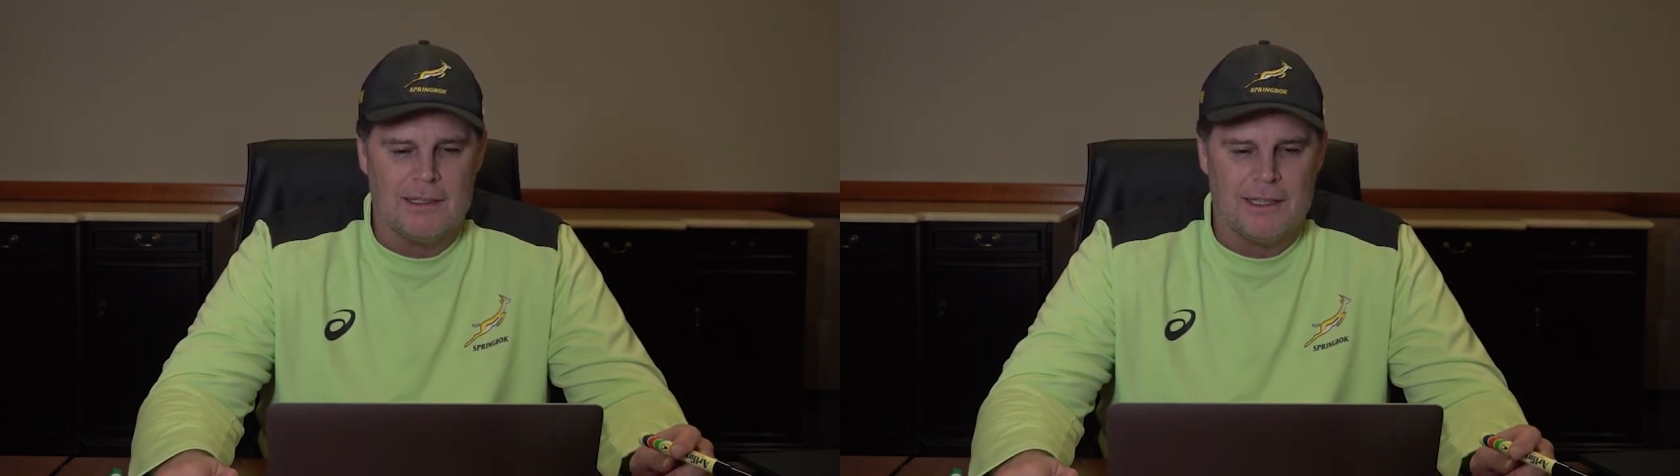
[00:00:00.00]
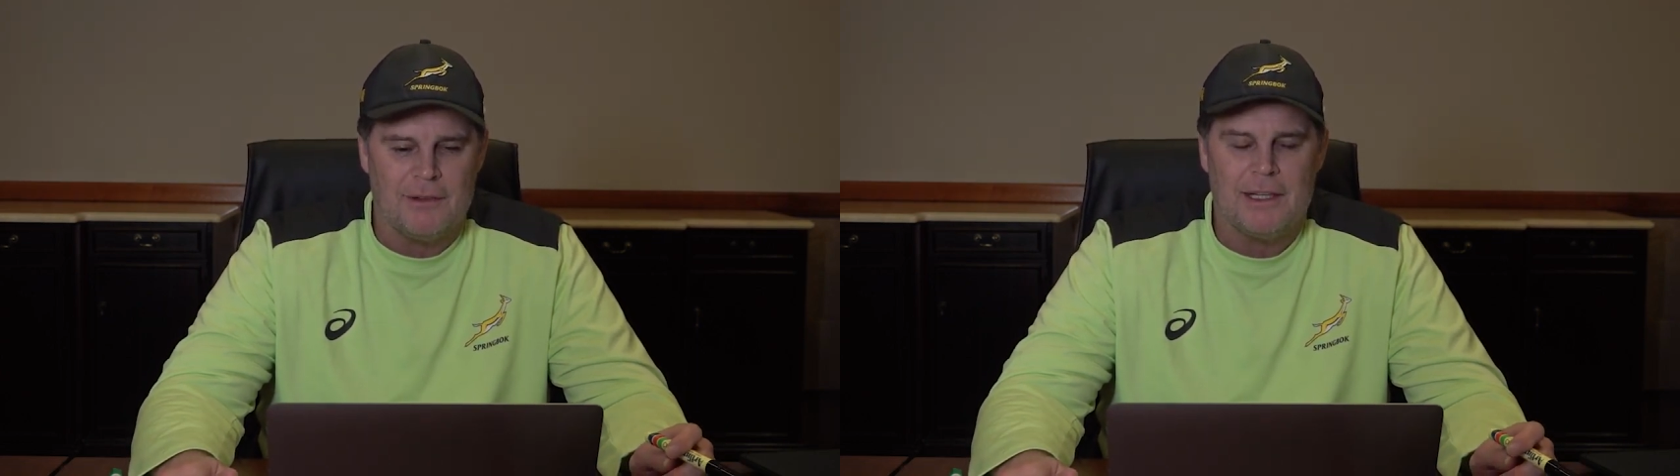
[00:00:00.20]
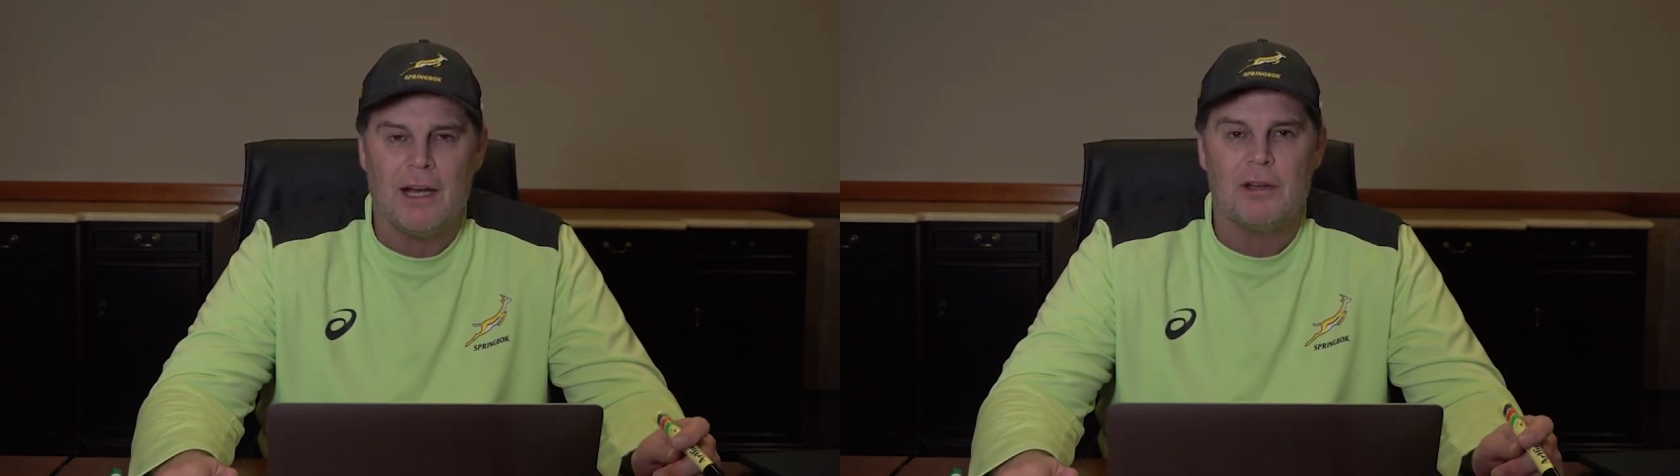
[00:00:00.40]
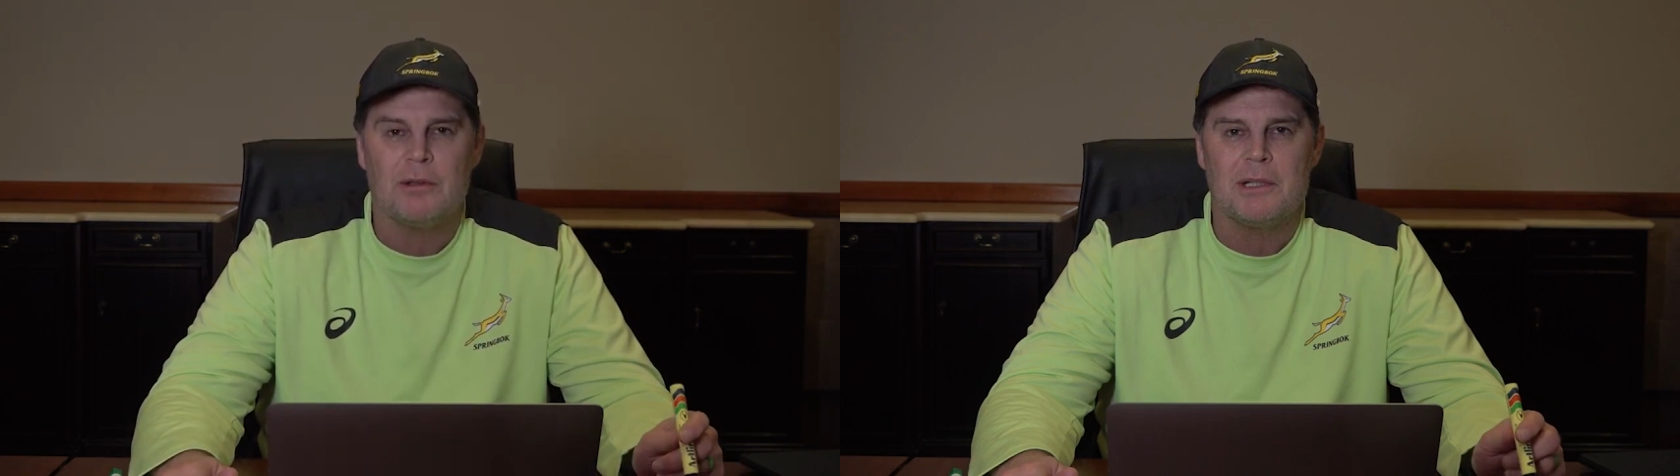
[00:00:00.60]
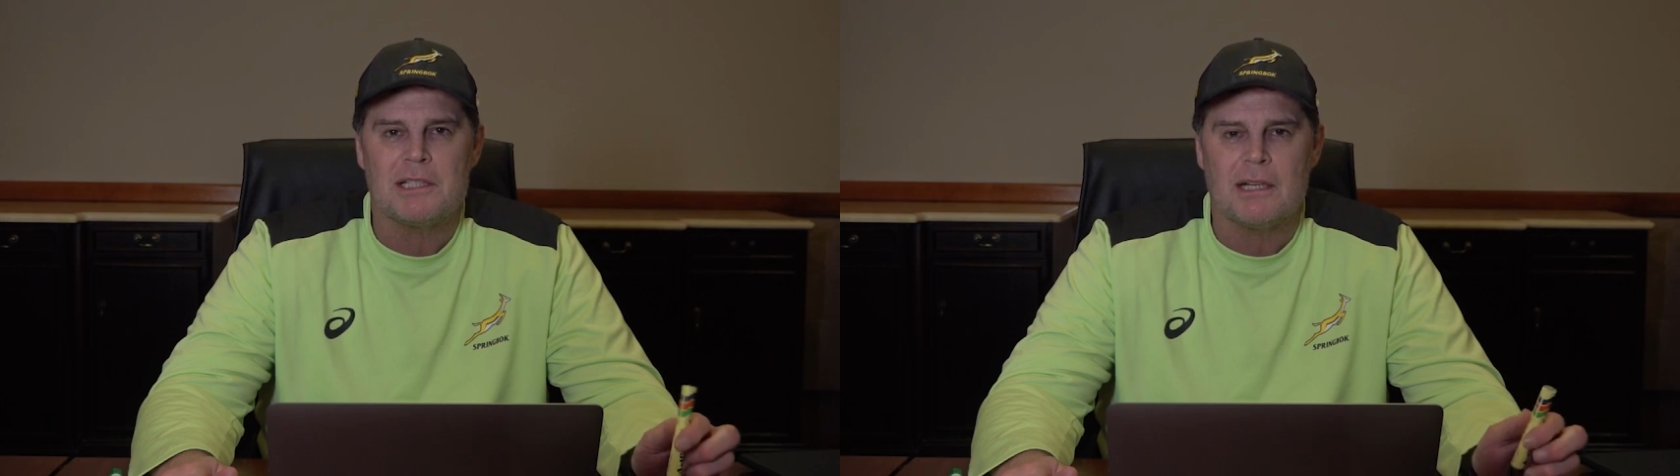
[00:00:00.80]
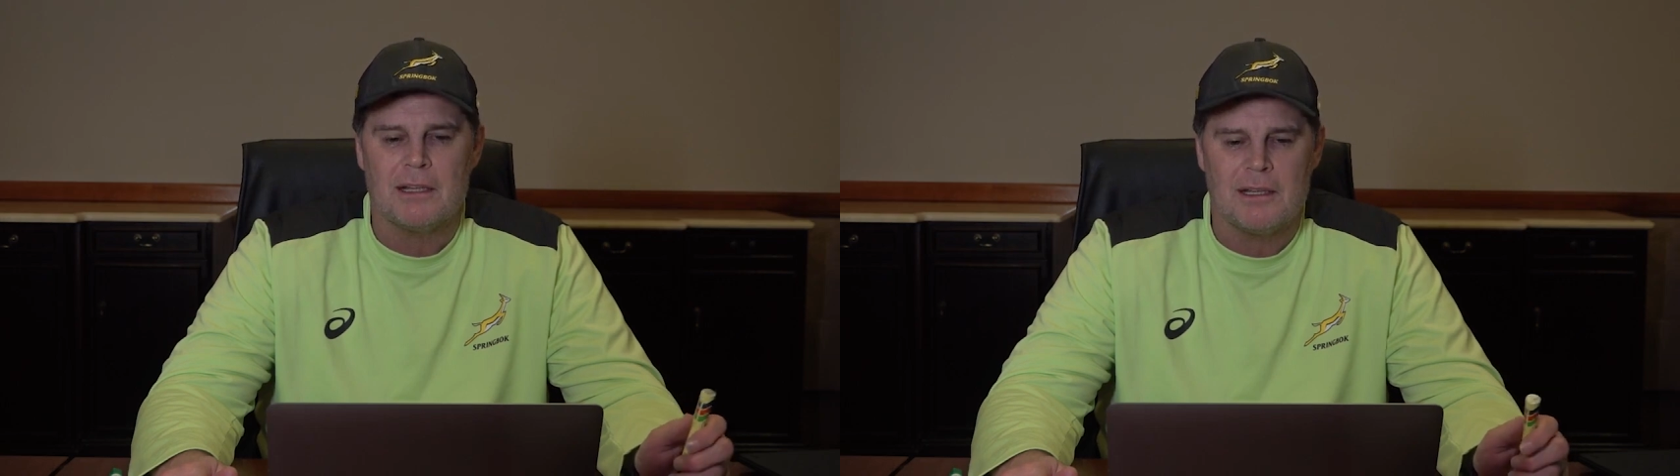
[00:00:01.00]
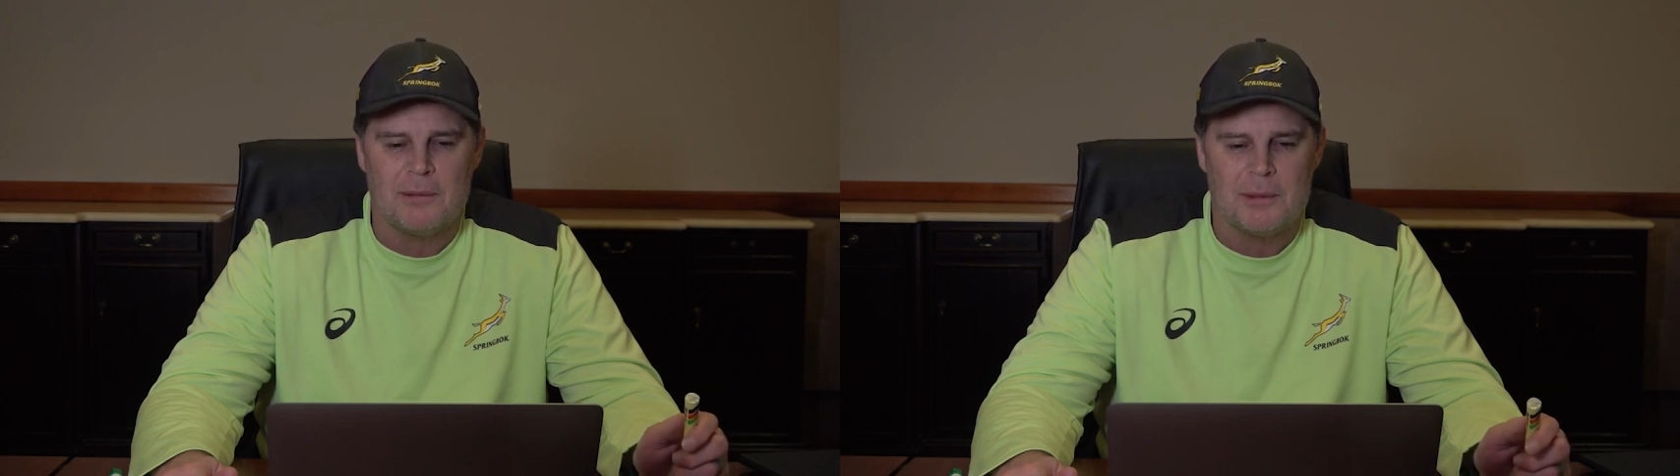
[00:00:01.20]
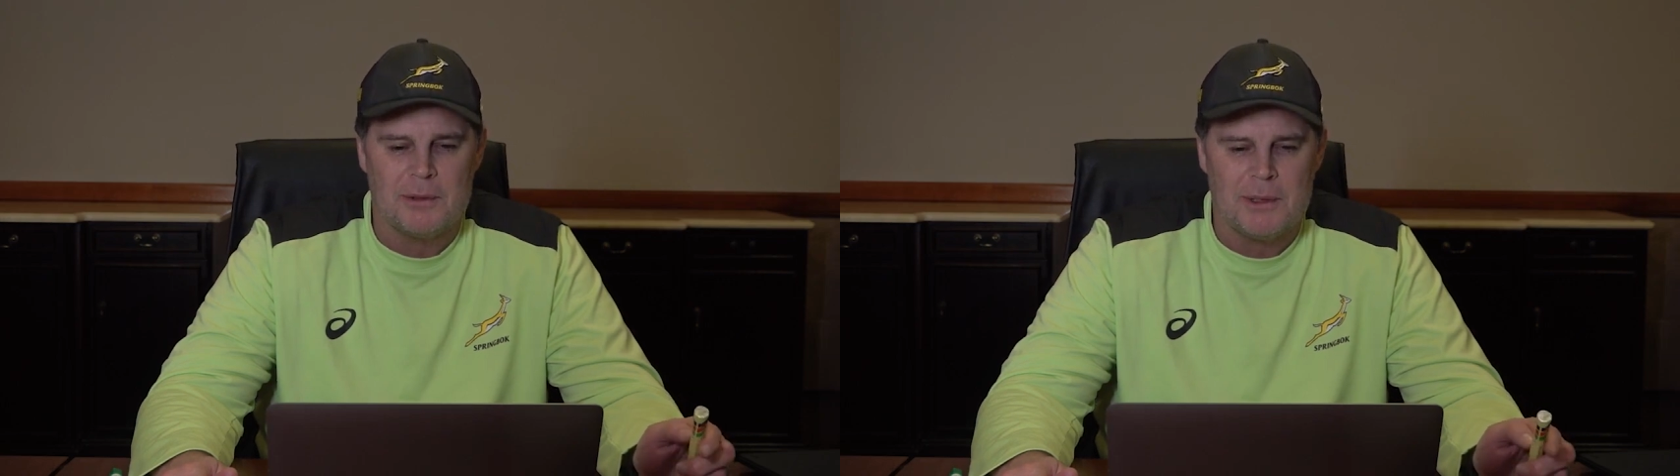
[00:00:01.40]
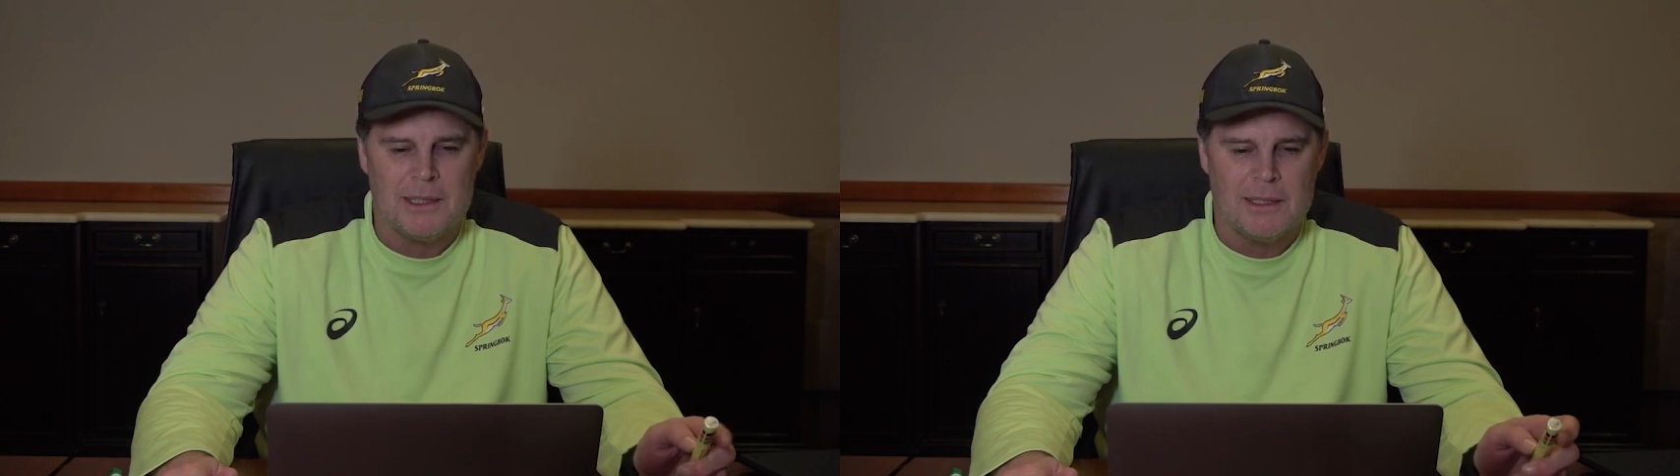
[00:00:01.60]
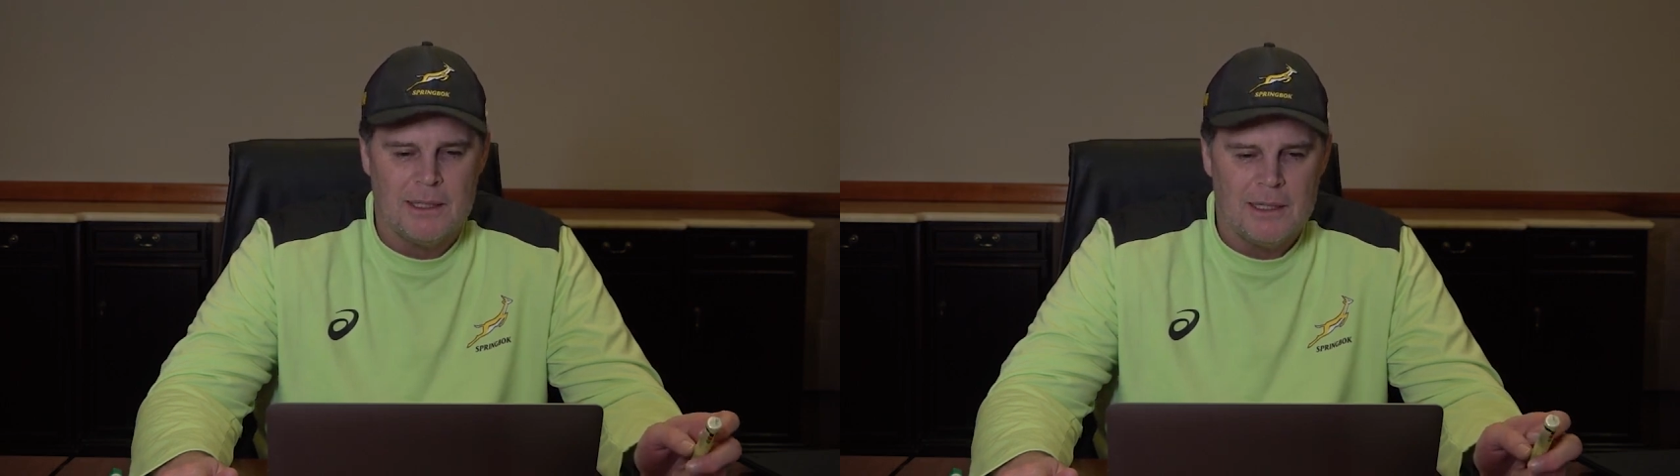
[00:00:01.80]
giving out to each other
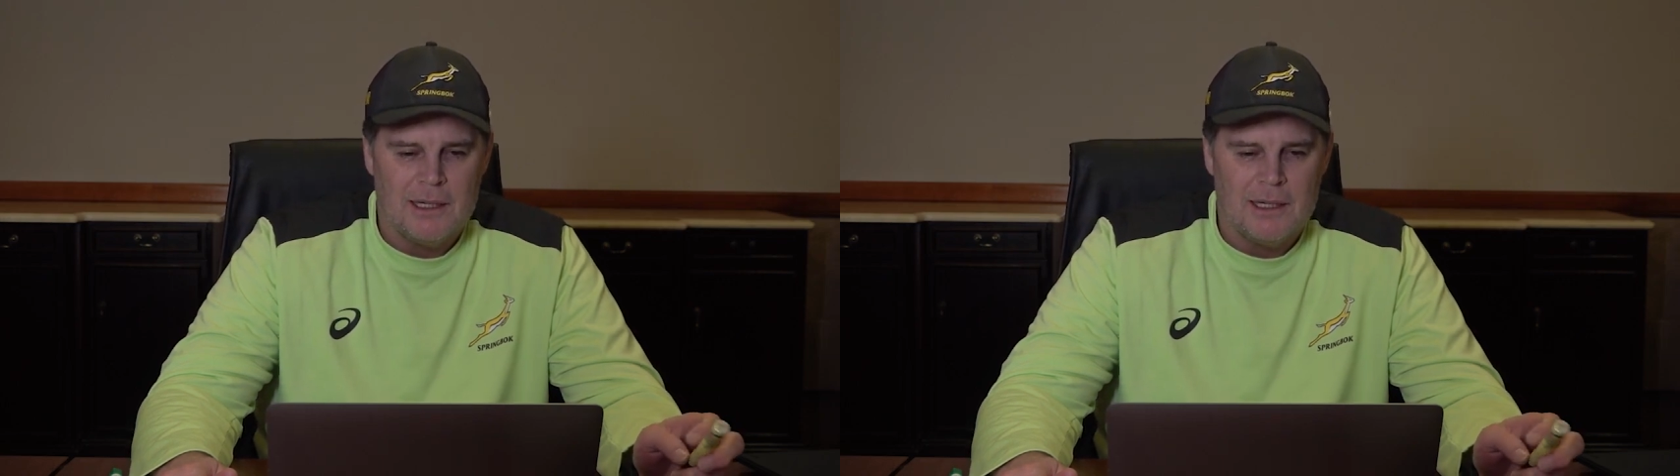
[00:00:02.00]
between